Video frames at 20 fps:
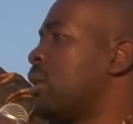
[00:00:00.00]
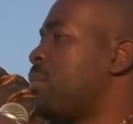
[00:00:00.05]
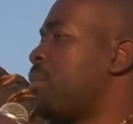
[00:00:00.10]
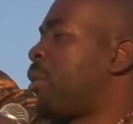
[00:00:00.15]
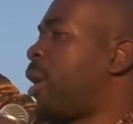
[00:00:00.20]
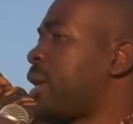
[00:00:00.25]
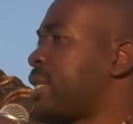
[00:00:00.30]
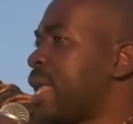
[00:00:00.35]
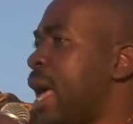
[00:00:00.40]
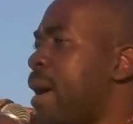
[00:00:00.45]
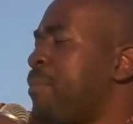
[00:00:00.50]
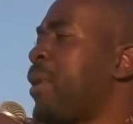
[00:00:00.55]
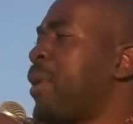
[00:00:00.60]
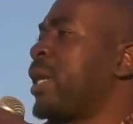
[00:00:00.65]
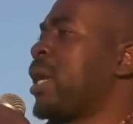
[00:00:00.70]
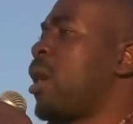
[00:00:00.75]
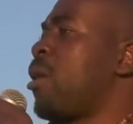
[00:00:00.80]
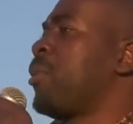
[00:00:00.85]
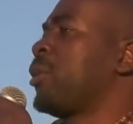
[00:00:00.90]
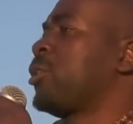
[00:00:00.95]
Because there are
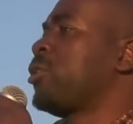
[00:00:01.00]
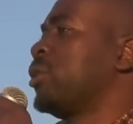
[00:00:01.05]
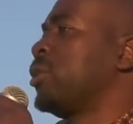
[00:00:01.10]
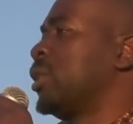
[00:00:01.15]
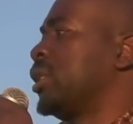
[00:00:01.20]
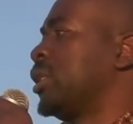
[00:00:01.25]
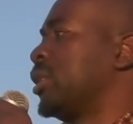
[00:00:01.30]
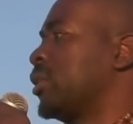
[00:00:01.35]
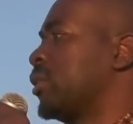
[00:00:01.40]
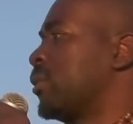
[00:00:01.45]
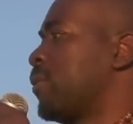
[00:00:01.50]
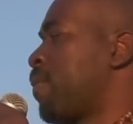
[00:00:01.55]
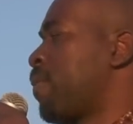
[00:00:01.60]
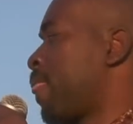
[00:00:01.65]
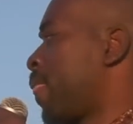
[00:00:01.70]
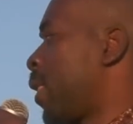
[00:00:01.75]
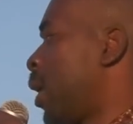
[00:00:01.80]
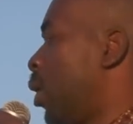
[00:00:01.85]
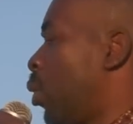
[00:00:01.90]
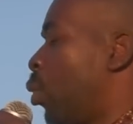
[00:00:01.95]
better opportunities.
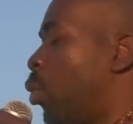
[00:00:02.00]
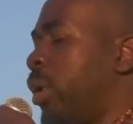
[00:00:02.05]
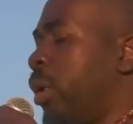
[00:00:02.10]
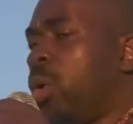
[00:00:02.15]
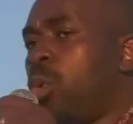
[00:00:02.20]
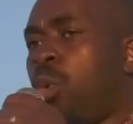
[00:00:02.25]
We